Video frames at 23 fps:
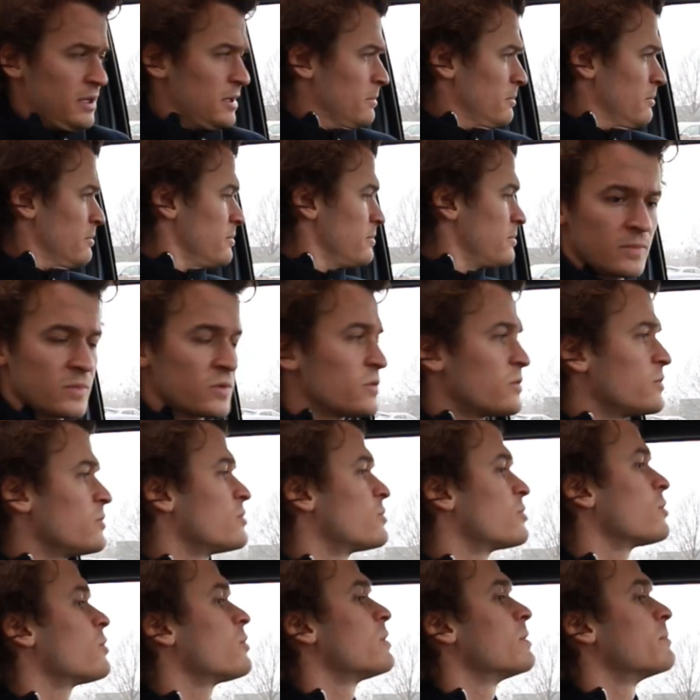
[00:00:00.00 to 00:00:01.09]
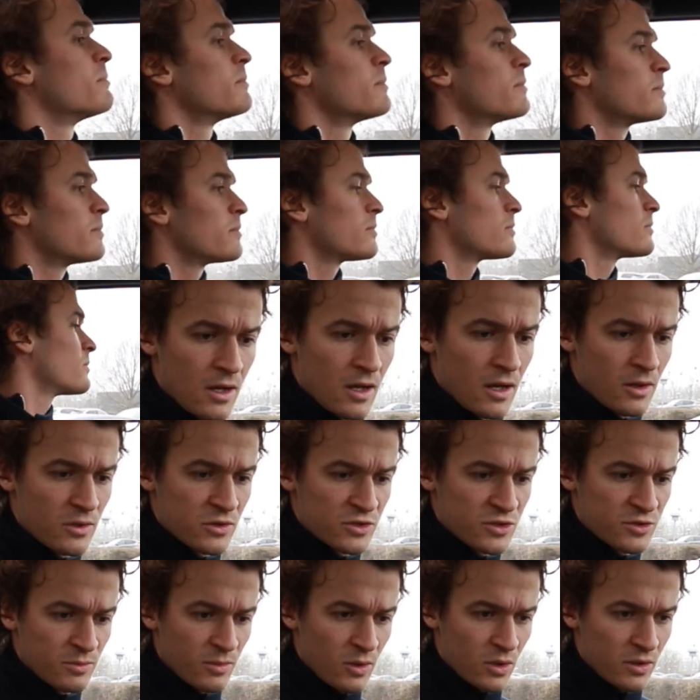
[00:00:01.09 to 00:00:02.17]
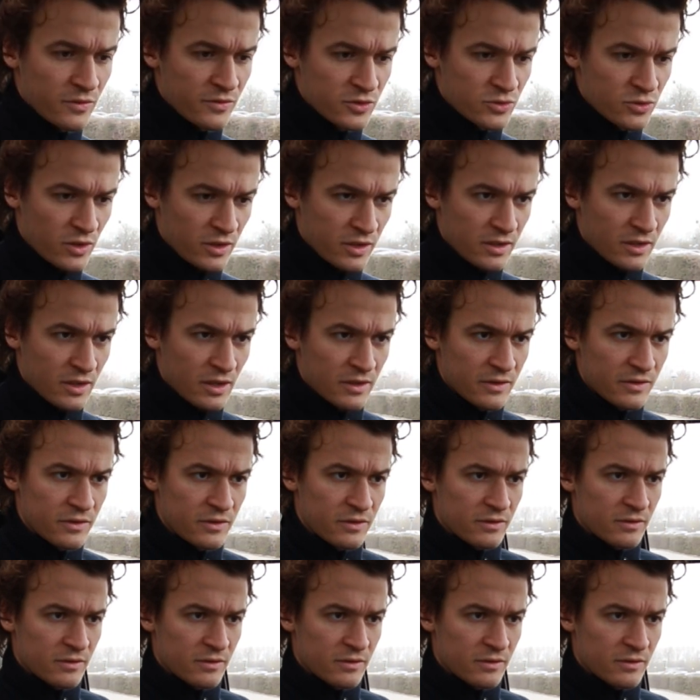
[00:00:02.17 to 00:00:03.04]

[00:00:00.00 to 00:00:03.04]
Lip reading: him, to show him how small of a truck he has.